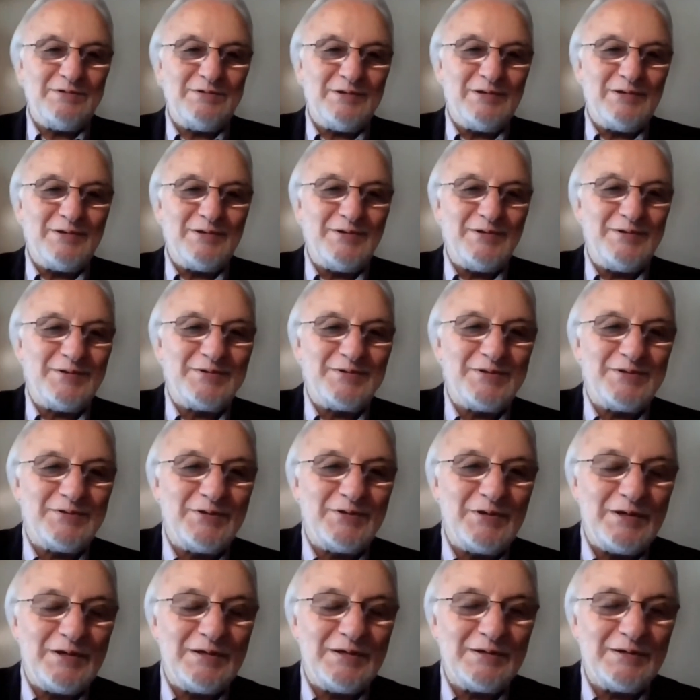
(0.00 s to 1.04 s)
to
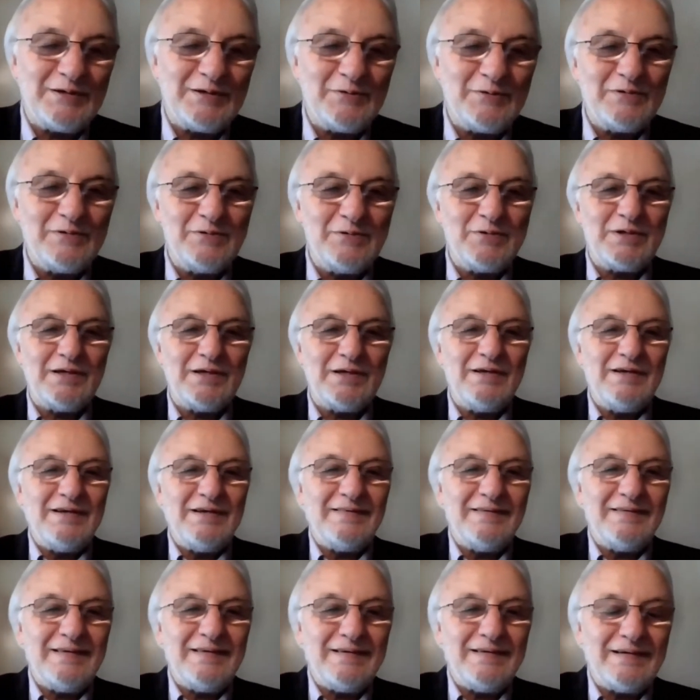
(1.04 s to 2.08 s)

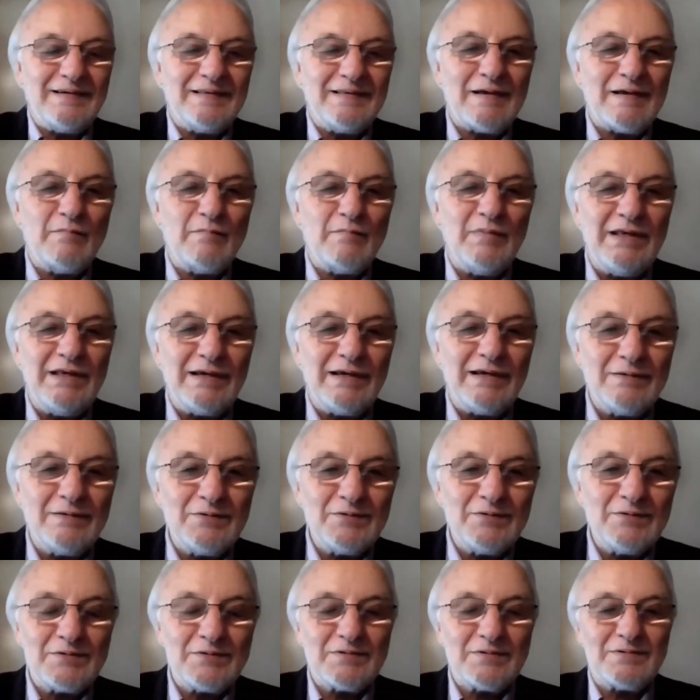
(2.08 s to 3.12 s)
continue
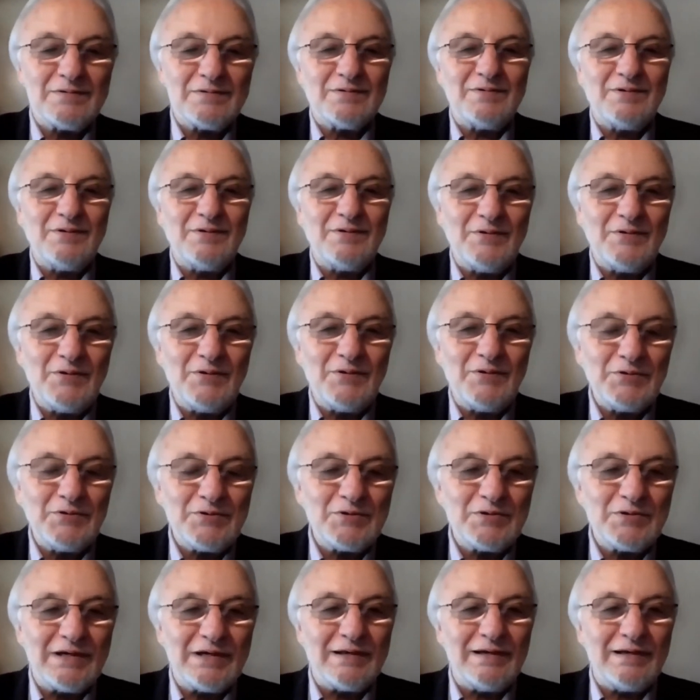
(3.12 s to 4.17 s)
uh, in this cooperation, but it
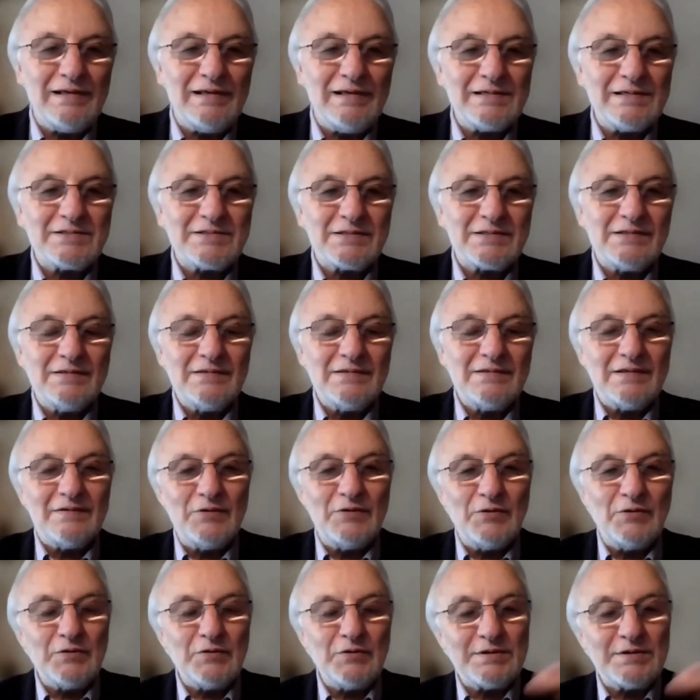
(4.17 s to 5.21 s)
has to be looking at
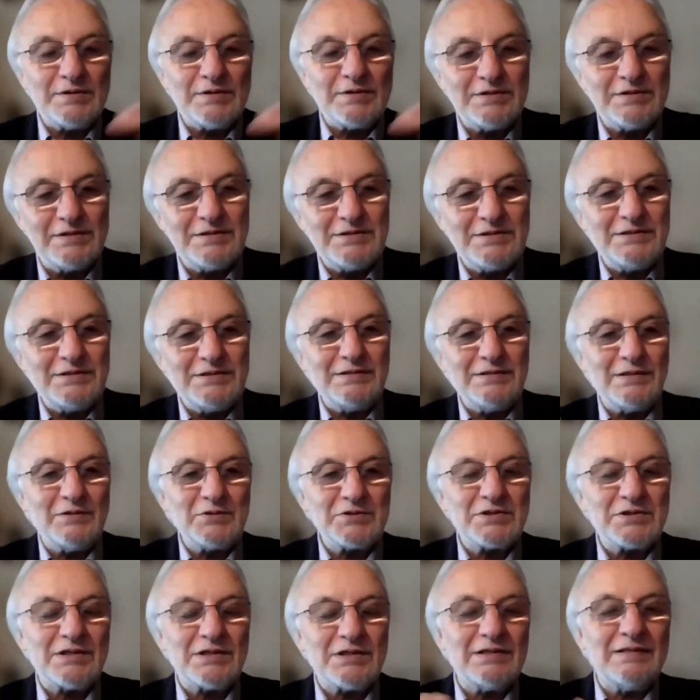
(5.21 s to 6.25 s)
other
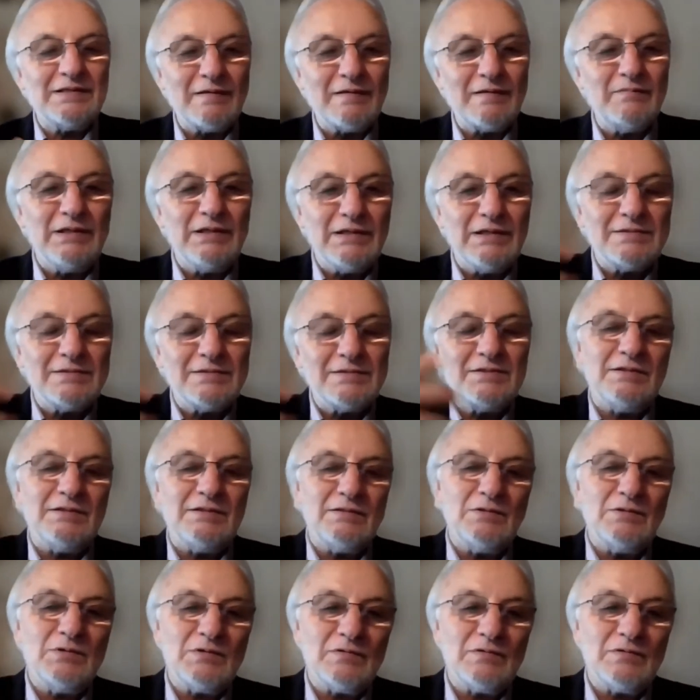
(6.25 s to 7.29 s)
lanes where
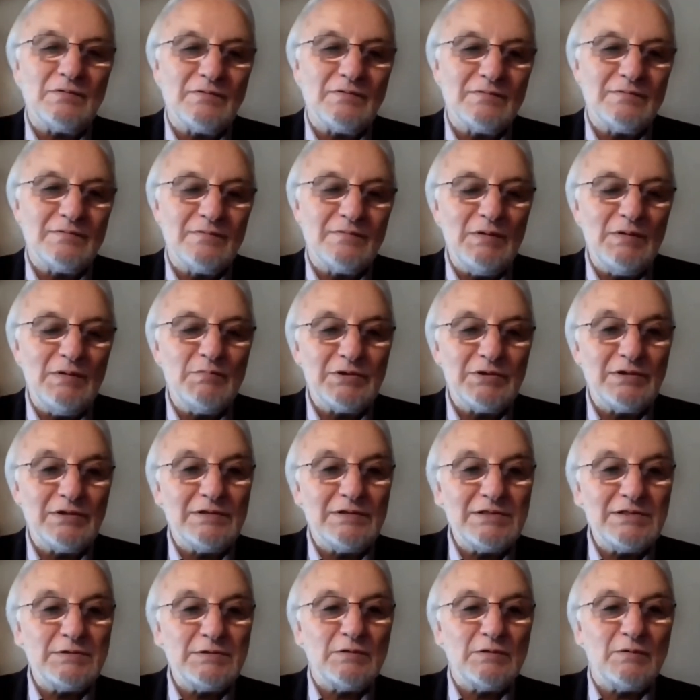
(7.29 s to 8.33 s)
things are decided
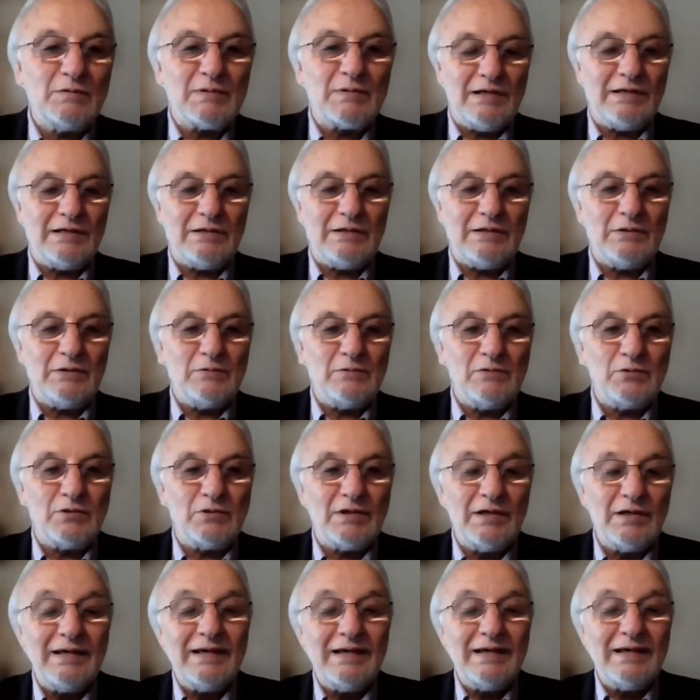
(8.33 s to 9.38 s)
that end up being very
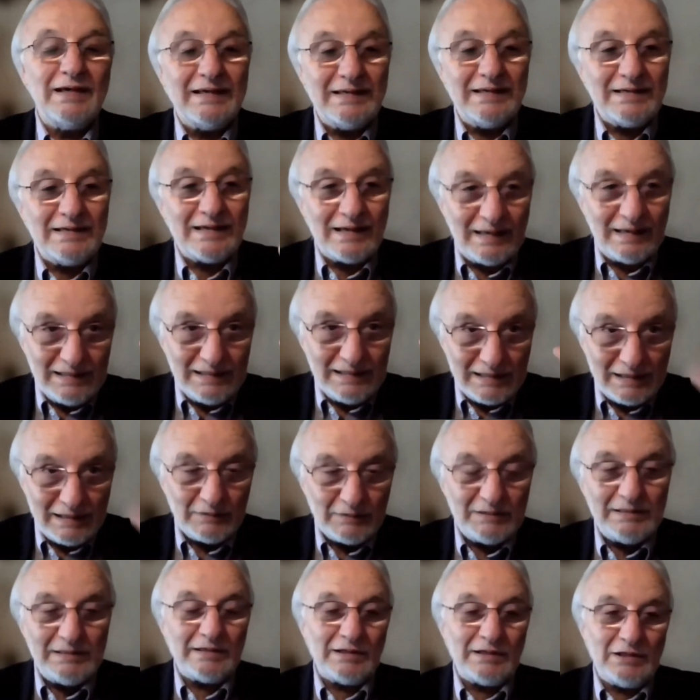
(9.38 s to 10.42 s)
important for agriculture.